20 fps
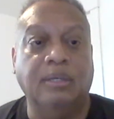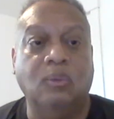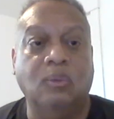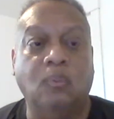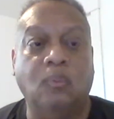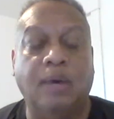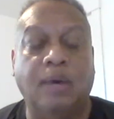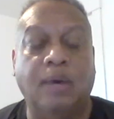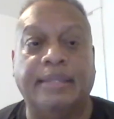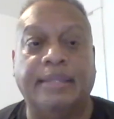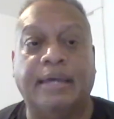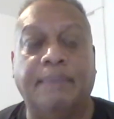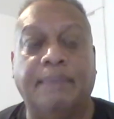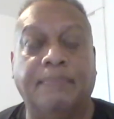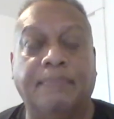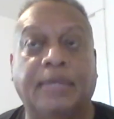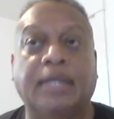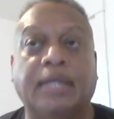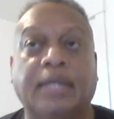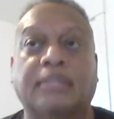why that
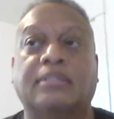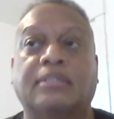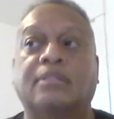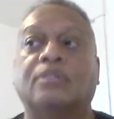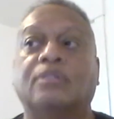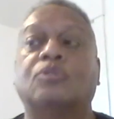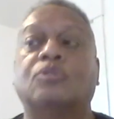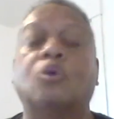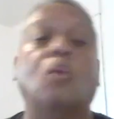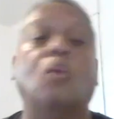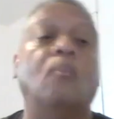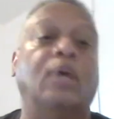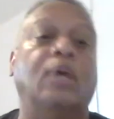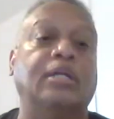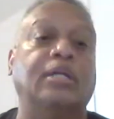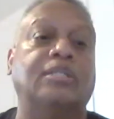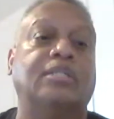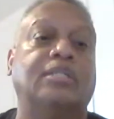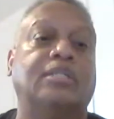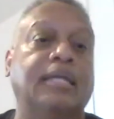makes so
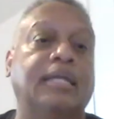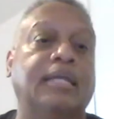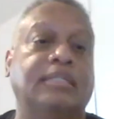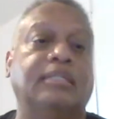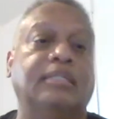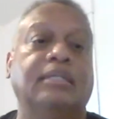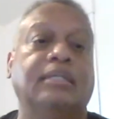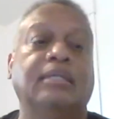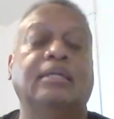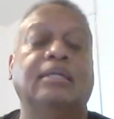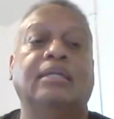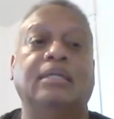much sense,